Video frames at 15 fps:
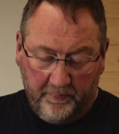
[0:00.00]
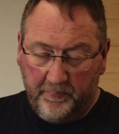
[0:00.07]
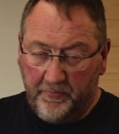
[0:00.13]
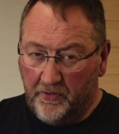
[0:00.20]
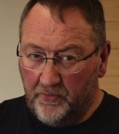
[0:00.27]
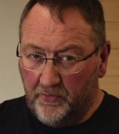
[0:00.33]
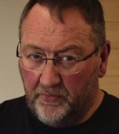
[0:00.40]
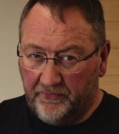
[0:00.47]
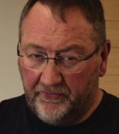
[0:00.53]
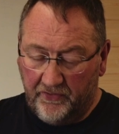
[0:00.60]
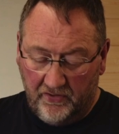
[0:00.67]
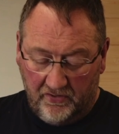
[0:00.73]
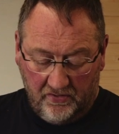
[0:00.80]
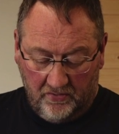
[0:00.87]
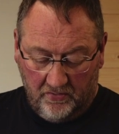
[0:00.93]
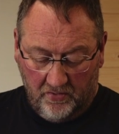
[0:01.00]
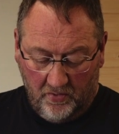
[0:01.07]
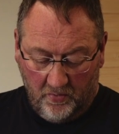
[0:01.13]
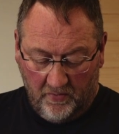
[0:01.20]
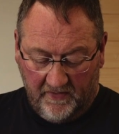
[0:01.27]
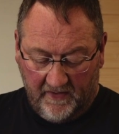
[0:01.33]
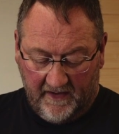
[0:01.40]
blue
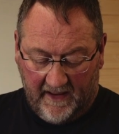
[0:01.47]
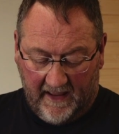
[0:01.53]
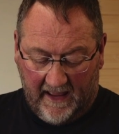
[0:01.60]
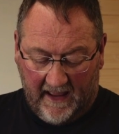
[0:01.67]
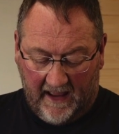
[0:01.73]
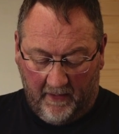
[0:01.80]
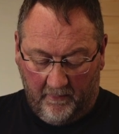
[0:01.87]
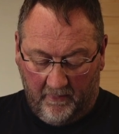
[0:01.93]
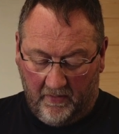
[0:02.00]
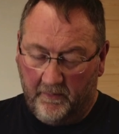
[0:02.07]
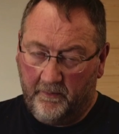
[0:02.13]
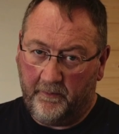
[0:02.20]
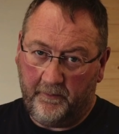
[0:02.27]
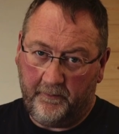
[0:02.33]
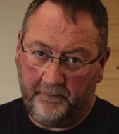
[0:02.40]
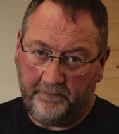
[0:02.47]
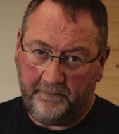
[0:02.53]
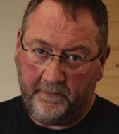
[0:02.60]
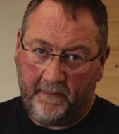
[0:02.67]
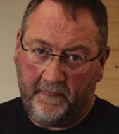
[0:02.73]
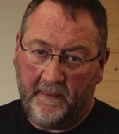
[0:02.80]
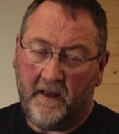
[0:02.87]
circle with an M.
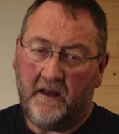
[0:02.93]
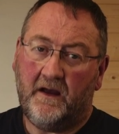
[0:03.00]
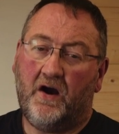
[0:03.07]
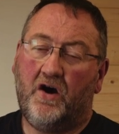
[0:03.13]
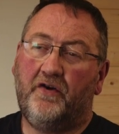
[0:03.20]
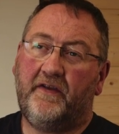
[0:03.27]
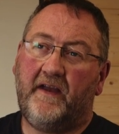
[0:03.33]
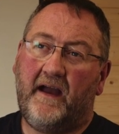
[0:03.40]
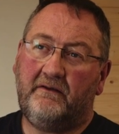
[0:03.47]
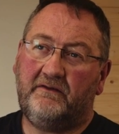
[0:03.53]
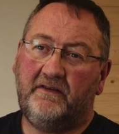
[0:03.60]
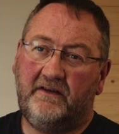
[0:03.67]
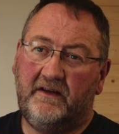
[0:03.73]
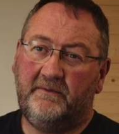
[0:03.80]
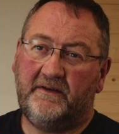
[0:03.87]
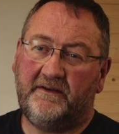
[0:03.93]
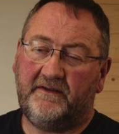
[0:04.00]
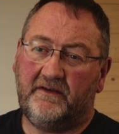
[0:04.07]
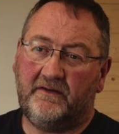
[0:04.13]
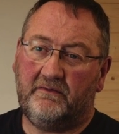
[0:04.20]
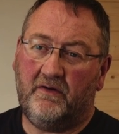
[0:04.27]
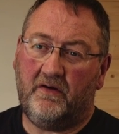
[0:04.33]
On the outer limits
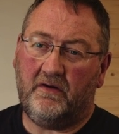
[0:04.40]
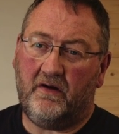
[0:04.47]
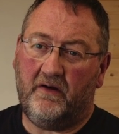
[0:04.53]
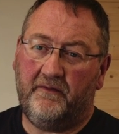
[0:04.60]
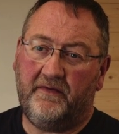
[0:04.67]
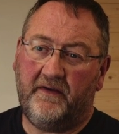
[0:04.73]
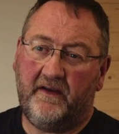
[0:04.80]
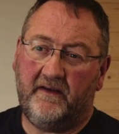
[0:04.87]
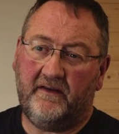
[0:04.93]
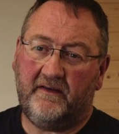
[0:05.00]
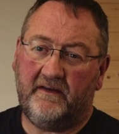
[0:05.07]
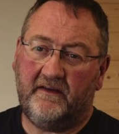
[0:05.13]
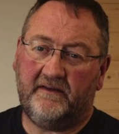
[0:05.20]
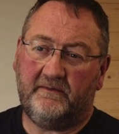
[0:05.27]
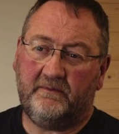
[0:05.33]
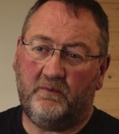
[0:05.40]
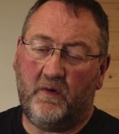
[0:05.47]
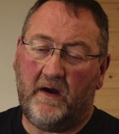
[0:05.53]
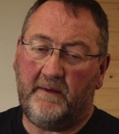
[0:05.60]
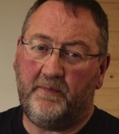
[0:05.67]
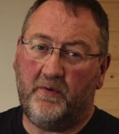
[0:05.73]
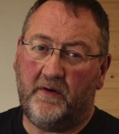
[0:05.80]
of the road of the this
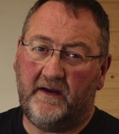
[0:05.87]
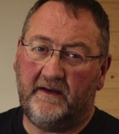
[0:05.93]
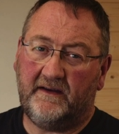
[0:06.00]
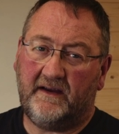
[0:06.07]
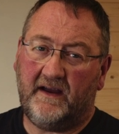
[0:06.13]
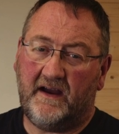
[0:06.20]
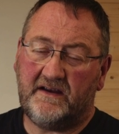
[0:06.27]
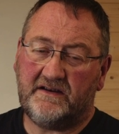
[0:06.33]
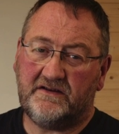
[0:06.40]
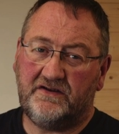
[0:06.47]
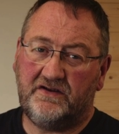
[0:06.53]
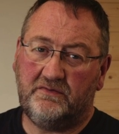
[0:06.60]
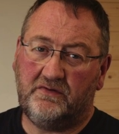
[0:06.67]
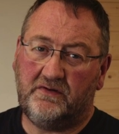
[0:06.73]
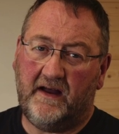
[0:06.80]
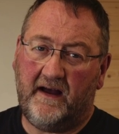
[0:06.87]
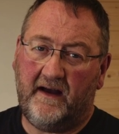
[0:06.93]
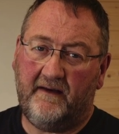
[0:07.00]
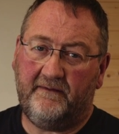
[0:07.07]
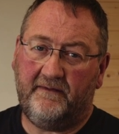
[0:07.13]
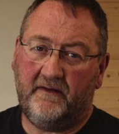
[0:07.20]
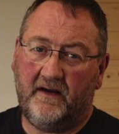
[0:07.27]
waypoint indication, you will
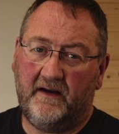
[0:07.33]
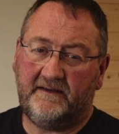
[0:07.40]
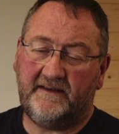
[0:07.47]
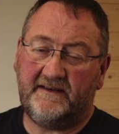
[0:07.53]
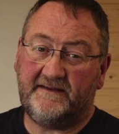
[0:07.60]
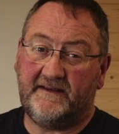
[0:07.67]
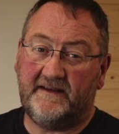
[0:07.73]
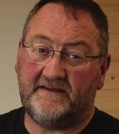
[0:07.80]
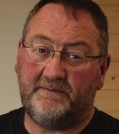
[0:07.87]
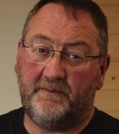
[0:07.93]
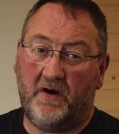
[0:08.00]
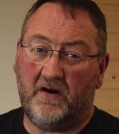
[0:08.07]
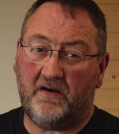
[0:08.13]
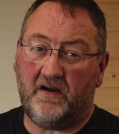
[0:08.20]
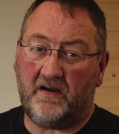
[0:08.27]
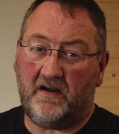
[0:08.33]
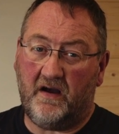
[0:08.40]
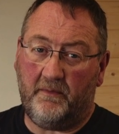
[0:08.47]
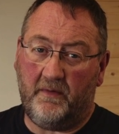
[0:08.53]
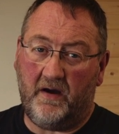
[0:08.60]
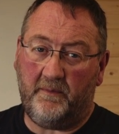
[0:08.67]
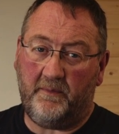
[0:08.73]
have a distance marker
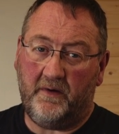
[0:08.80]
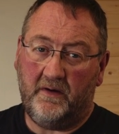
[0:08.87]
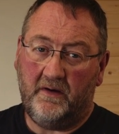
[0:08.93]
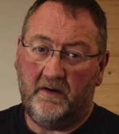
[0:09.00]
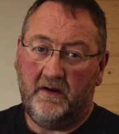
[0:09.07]
come up